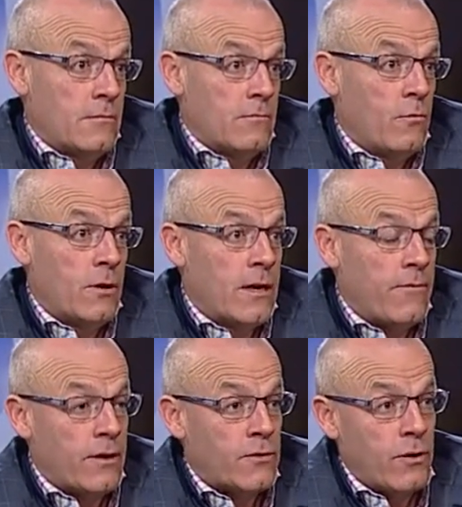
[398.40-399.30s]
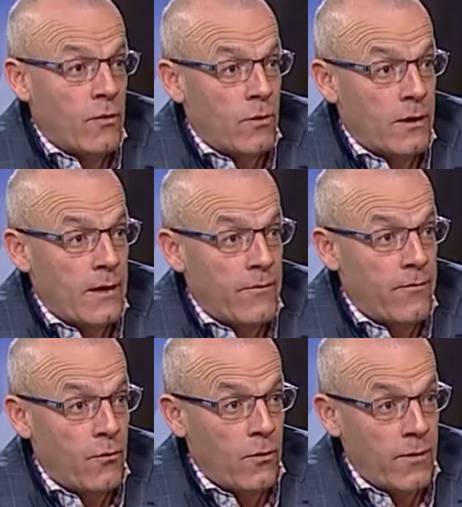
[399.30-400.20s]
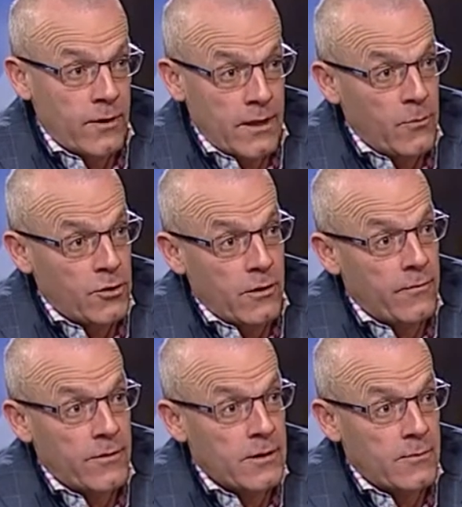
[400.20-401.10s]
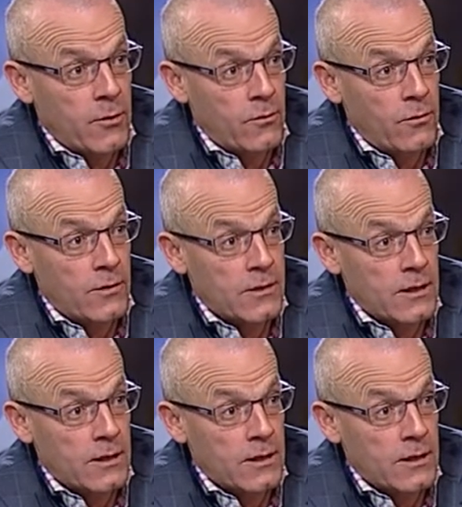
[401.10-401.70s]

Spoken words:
1 in every 3 or 1 in every 4. I've got that much confidence in my own horse.